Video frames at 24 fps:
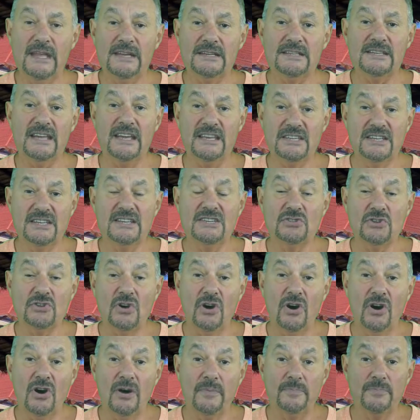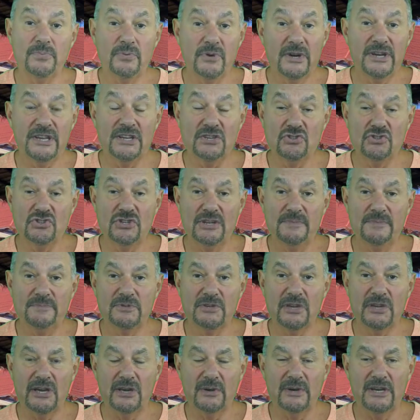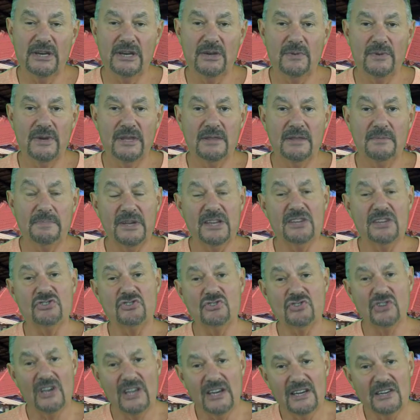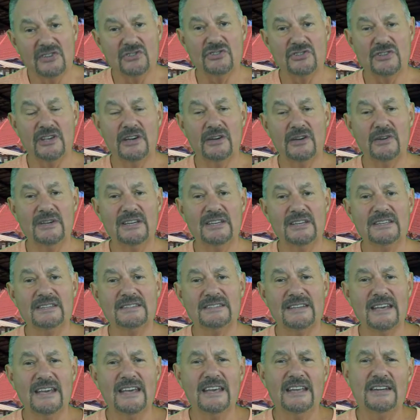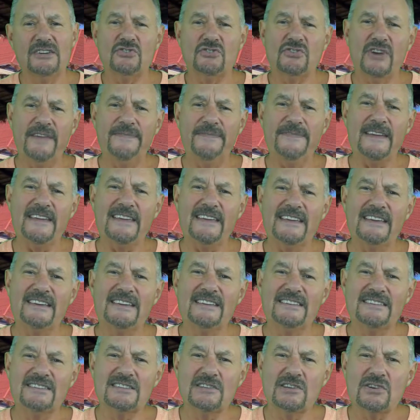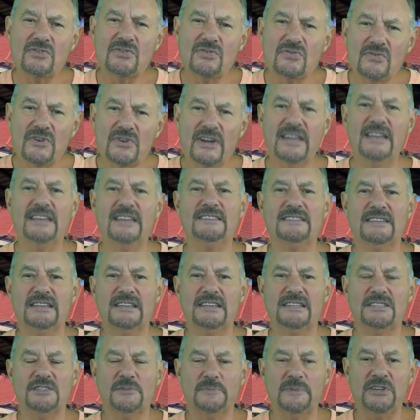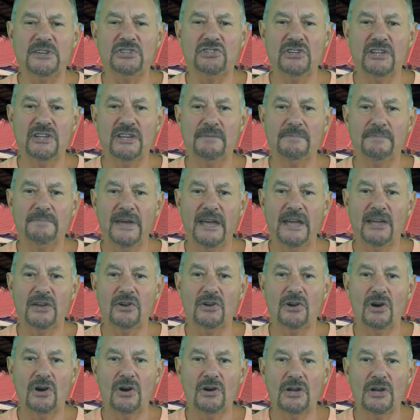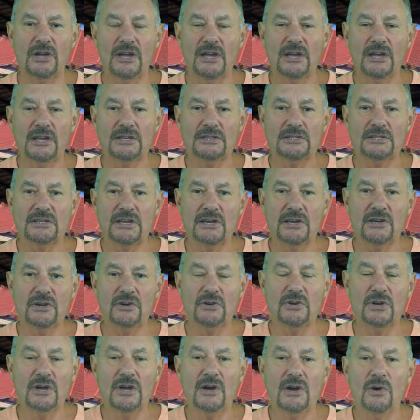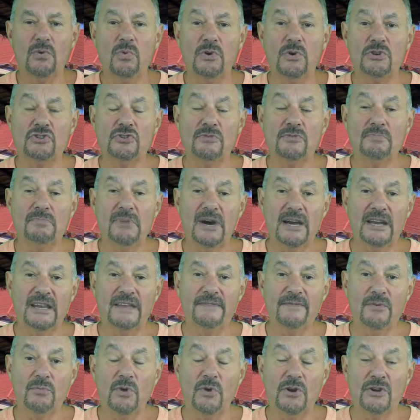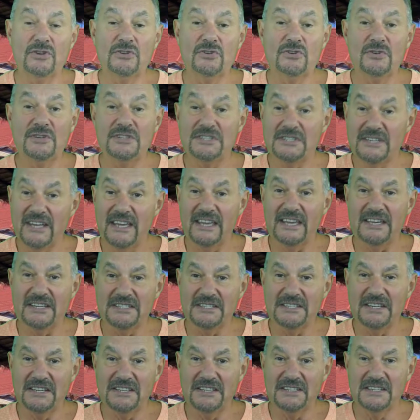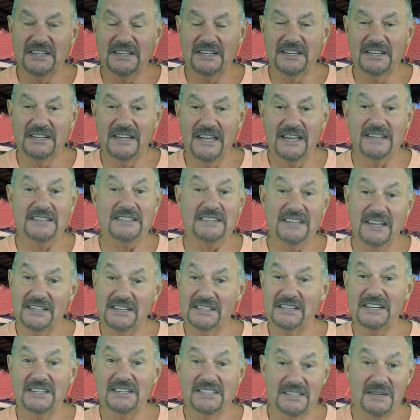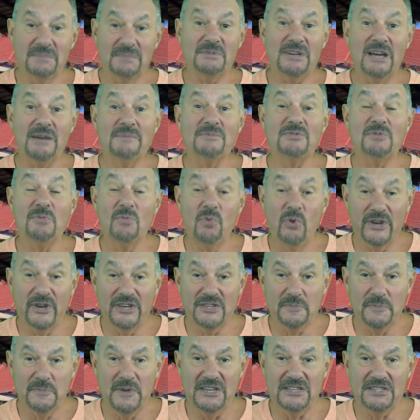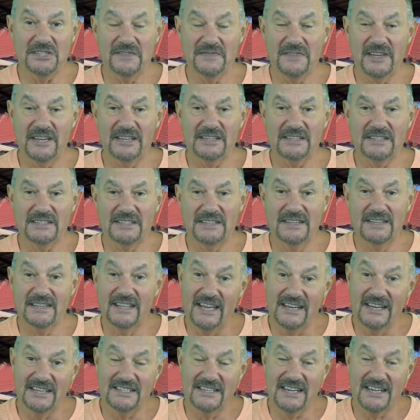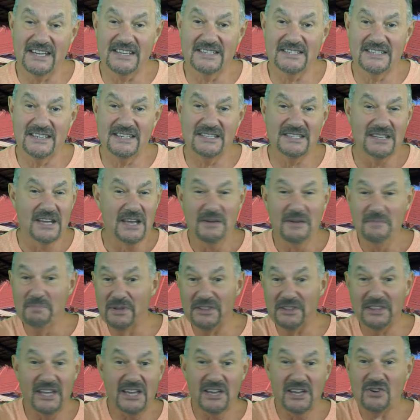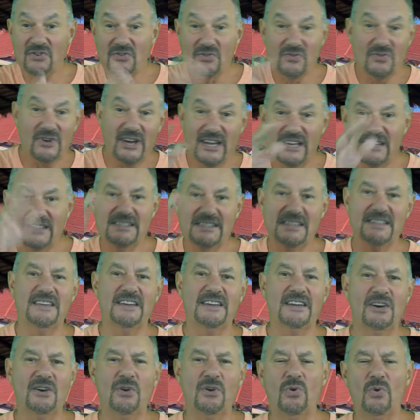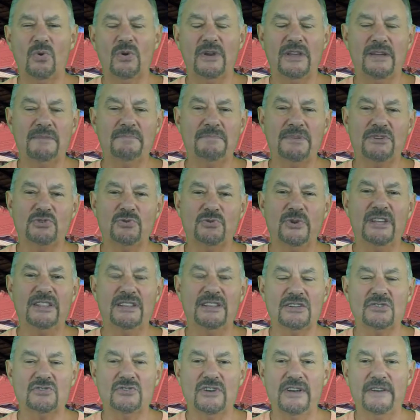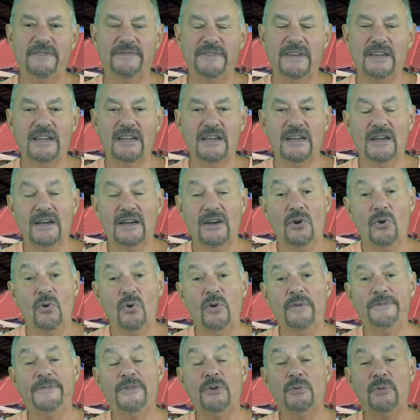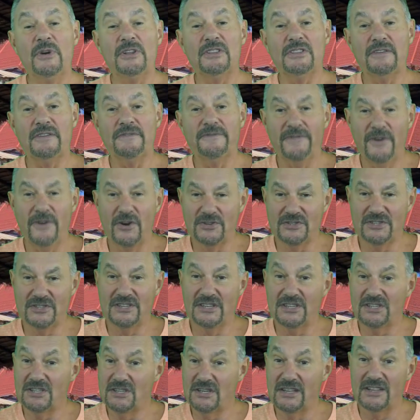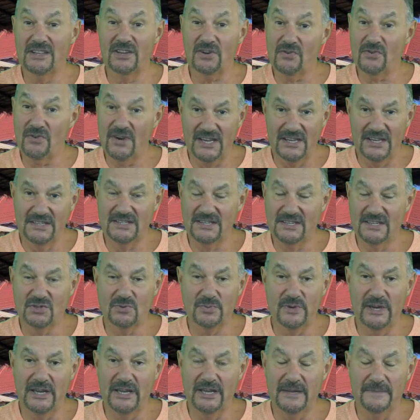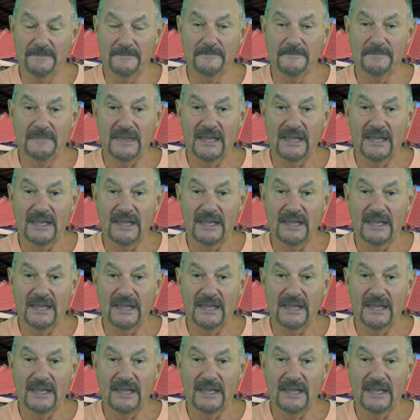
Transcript: Taxis are pretty cheap to go anywhere. The biggest challenge, though, is traffic is crazy, especially in Bangkok. So what you might even want to do is take a tuk-tuk. Tuk-tuks sometimes are more expensive than taxis, but they're crazy. They go all in between the traffic. Or if you want the fastest and the craziest way,